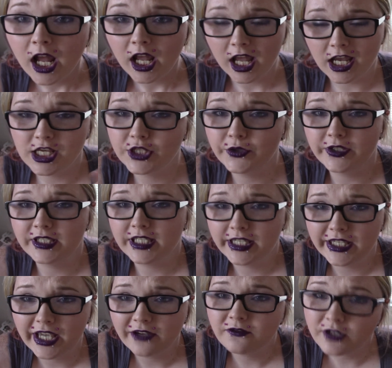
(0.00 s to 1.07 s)
As you can
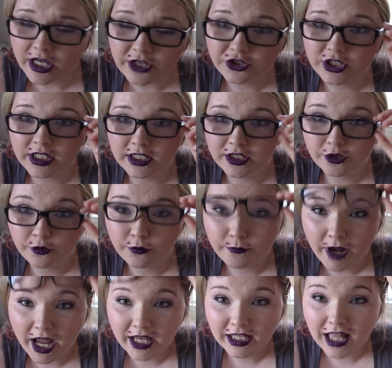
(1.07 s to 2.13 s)
see, I've changed into
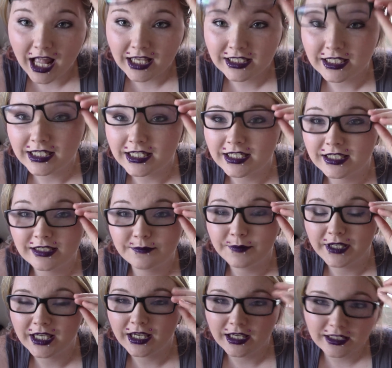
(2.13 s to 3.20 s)
my glasses
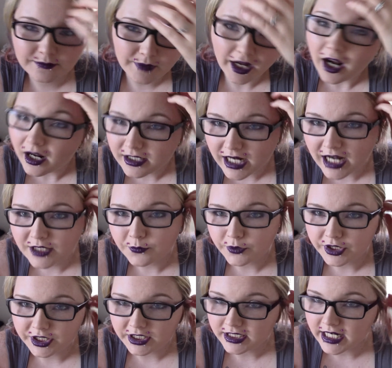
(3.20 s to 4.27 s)
because my contacts were
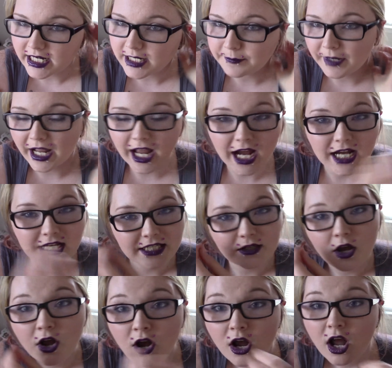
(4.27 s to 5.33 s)
irritating my eyes.
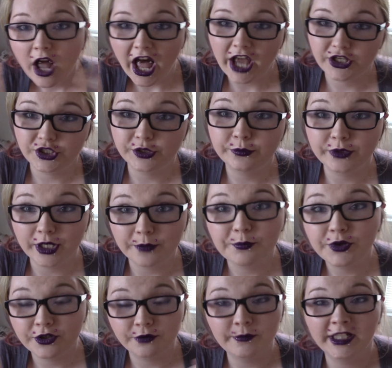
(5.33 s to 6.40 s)
Actually, when I
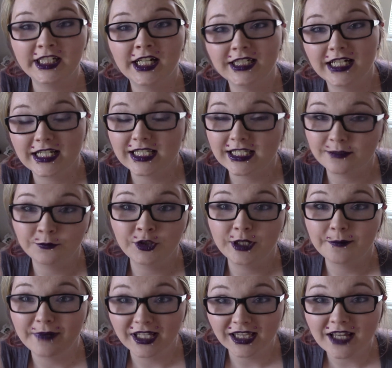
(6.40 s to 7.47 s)
put on my contacts this morning,
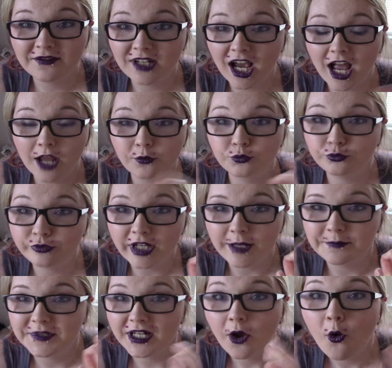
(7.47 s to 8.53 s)
my left eye
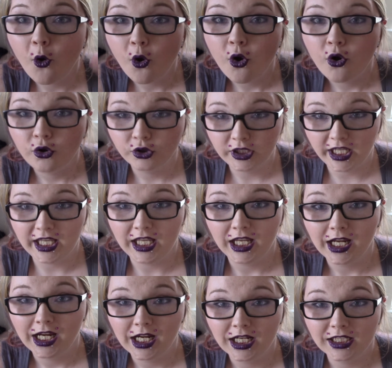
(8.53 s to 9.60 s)
ripped. Like,
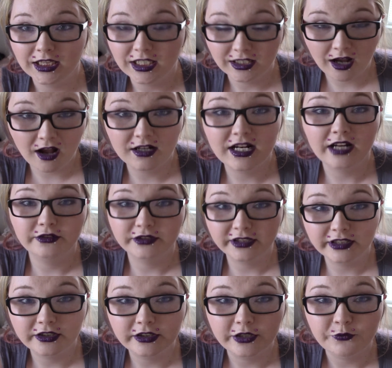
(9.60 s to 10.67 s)
the contact
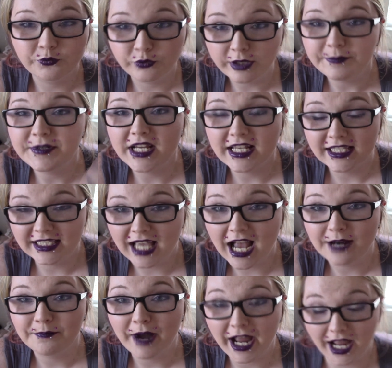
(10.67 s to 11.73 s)
literally ripped
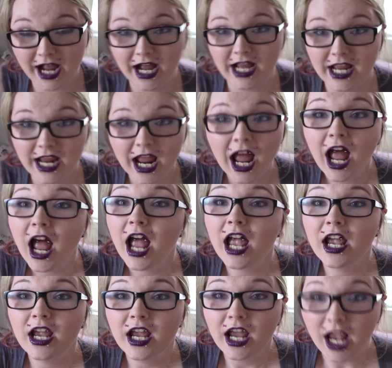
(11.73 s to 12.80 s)
inside my eye.
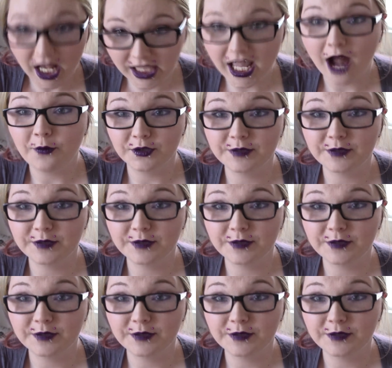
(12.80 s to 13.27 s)
And that was